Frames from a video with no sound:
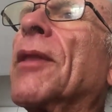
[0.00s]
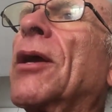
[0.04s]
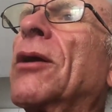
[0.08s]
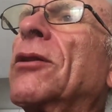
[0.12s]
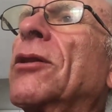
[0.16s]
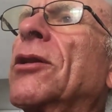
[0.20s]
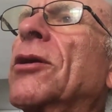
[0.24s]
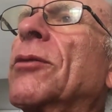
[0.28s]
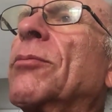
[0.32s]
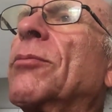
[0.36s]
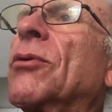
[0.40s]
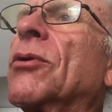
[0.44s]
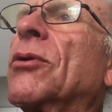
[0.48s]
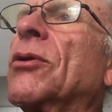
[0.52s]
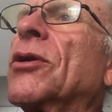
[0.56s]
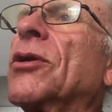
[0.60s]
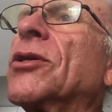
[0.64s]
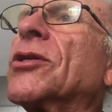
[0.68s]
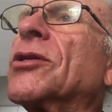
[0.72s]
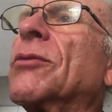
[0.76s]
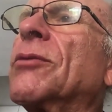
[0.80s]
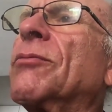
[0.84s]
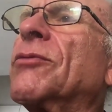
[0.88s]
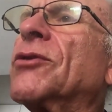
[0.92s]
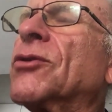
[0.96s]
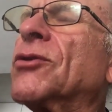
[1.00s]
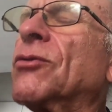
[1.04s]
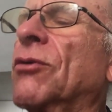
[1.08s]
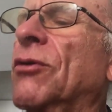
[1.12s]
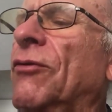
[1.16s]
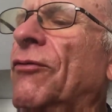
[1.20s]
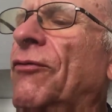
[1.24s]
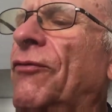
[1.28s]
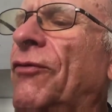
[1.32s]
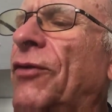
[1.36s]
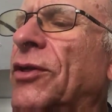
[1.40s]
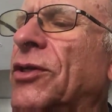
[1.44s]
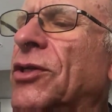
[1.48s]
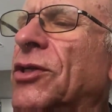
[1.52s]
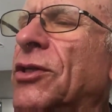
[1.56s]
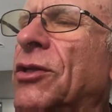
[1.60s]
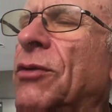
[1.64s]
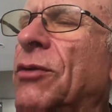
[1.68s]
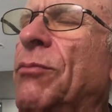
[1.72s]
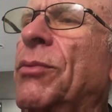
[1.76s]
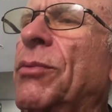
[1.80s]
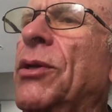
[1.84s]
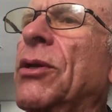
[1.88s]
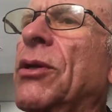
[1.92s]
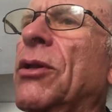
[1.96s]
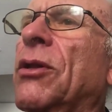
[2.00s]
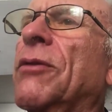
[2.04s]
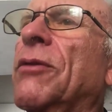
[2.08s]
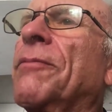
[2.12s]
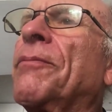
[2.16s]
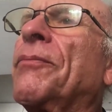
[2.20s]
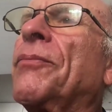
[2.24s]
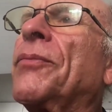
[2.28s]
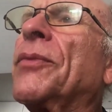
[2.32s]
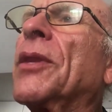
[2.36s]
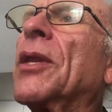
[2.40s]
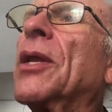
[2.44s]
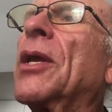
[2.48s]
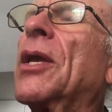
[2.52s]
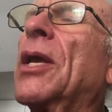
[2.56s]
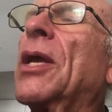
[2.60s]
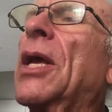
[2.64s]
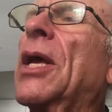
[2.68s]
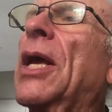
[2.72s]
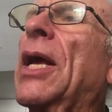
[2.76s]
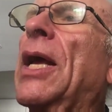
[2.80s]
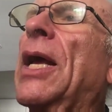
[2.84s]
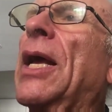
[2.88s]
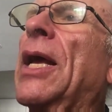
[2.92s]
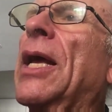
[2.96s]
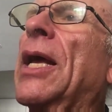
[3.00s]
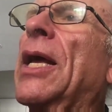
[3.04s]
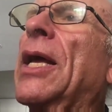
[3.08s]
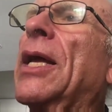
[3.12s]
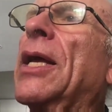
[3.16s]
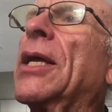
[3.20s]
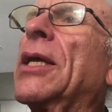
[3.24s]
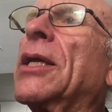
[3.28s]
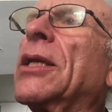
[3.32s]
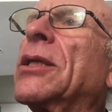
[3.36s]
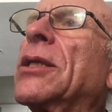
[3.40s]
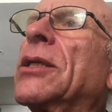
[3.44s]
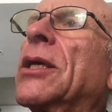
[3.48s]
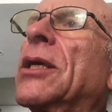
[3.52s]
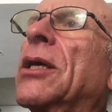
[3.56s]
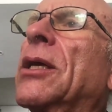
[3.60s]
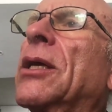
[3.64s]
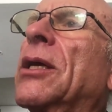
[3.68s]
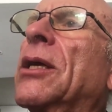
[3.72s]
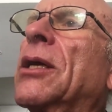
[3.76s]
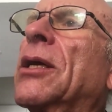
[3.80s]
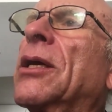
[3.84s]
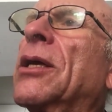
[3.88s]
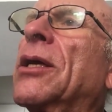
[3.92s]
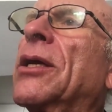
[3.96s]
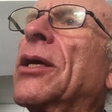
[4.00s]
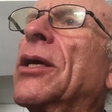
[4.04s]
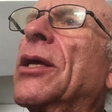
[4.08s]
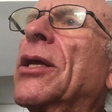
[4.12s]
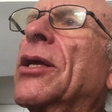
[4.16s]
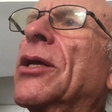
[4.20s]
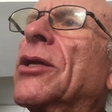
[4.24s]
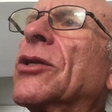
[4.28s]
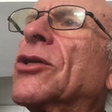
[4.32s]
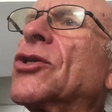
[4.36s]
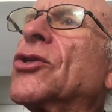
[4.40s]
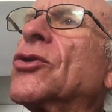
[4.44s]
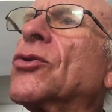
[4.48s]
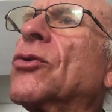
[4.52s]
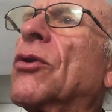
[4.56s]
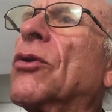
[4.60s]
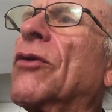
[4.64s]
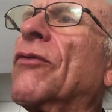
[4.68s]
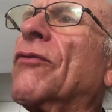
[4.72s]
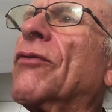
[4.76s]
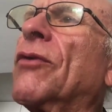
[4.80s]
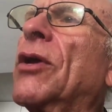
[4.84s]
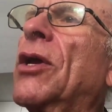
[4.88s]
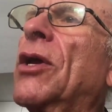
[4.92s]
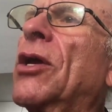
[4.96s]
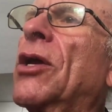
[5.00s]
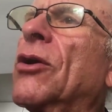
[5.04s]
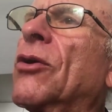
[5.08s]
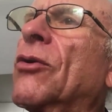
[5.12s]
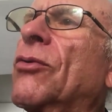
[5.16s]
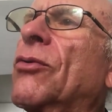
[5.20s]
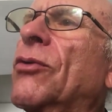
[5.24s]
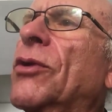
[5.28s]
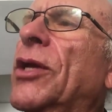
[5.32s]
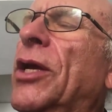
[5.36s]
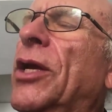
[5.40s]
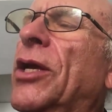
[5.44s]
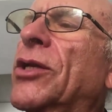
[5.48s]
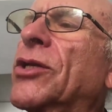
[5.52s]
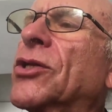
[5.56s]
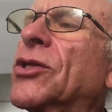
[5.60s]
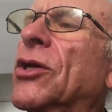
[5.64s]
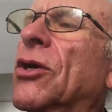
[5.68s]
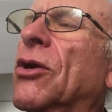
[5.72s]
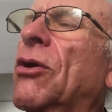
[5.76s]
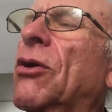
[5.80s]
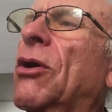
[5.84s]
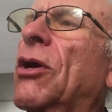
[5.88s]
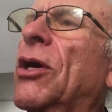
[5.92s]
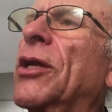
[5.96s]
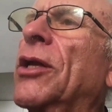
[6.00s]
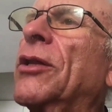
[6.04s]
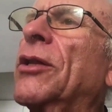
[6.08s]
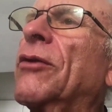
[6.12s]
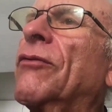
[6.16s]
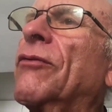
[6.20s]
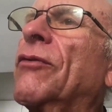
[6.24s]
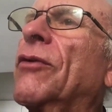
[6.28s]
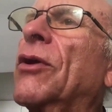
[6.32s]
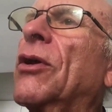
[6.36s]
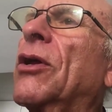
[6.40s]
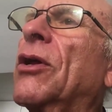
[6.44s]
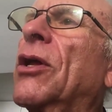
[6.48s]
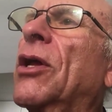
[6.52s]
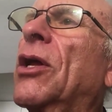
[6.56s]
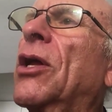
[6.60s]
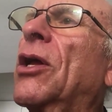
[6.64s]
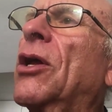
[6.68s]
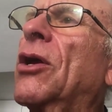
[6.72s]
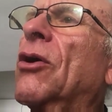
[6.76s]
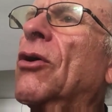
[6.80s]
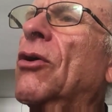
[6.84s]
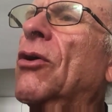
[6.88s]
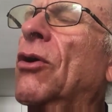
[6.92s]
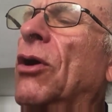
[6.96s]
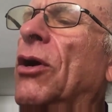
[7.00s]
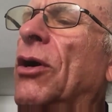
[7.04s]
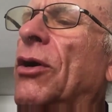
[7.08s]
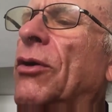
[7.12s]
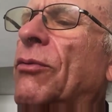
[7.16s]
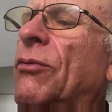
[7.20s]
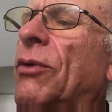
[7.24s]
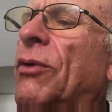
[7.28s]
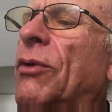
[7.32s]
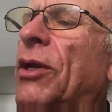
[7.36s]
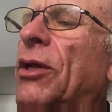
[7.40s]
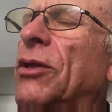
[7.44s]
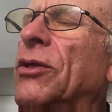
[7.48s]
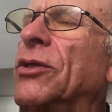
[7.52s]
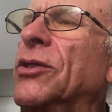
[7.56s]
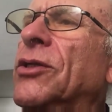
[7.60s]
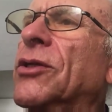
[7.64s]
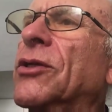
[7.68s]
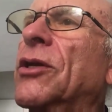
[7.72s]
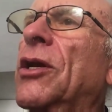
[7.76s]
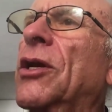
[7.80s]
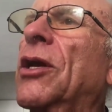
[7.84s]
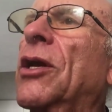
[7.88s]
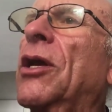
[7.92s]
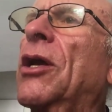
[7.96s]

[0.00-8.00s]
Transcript: liberalism sort of fits the bill. And it sort of creates a kind of a guardrails.